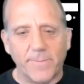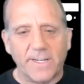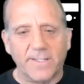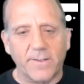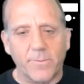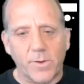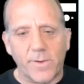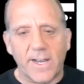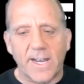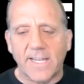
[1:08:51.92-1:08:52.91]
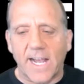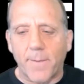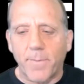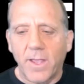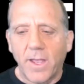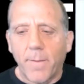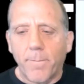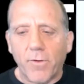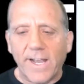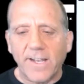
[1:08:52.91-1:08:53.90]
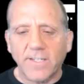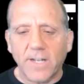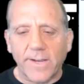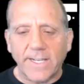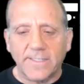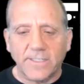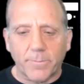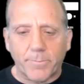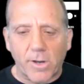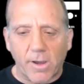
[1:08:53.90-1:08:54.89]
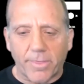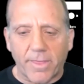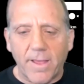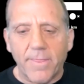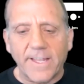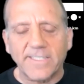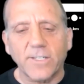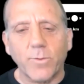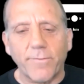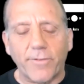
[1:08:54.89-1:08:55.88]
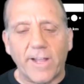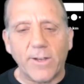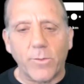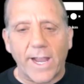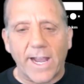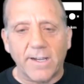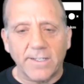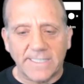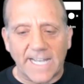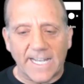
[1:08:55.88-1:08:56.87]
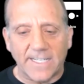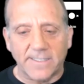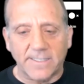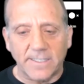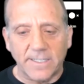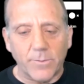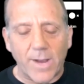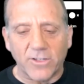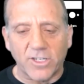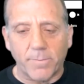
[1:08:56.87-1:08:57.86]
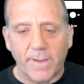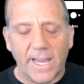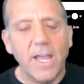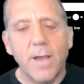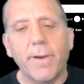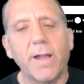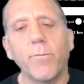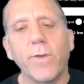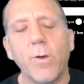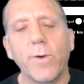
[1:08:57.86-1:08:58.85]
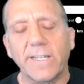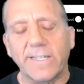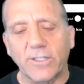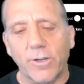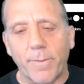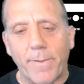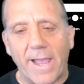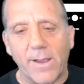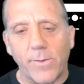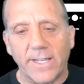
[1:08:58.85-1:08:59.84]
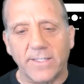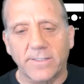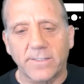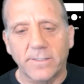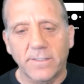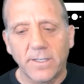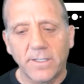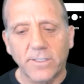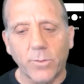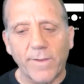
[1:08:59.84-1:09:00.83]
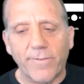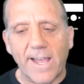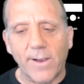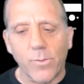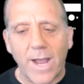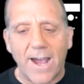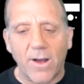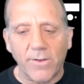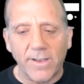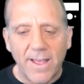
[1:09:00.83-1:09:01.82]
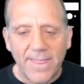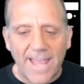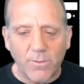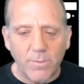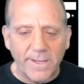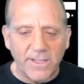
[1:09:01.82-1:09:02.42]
because we're running out of time. Buenos Aires to Perth. This is what Flight Aware says the route should be. But we don't want to disturb the penguins, so we fly around. That would be the